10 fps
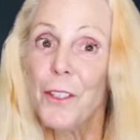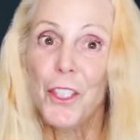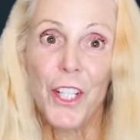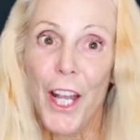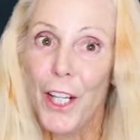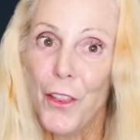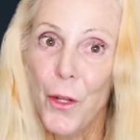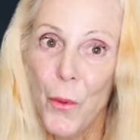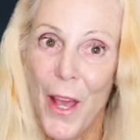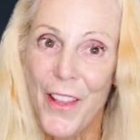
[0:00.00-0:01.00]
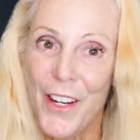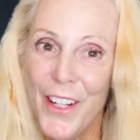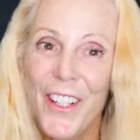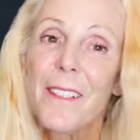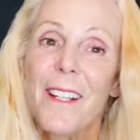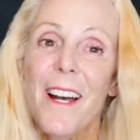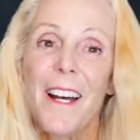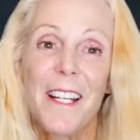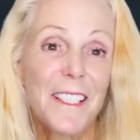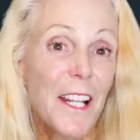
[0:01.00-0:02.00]
Check the weather.
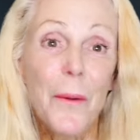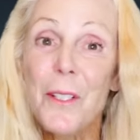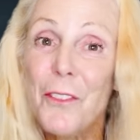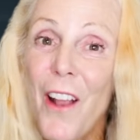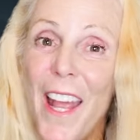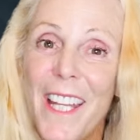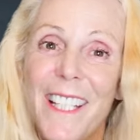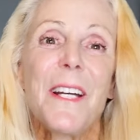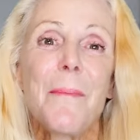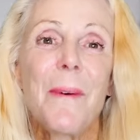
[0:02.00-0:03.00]
It's not always right,